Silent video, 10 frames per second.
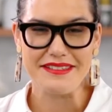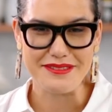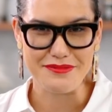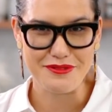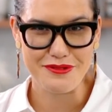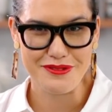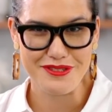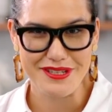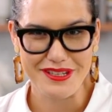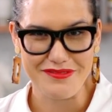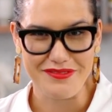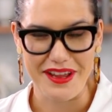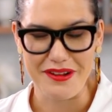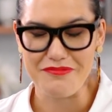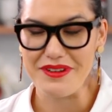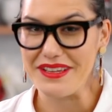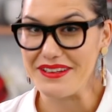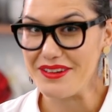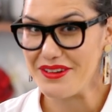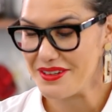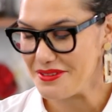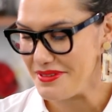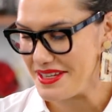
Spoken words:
is some good chicken fat and we are not going to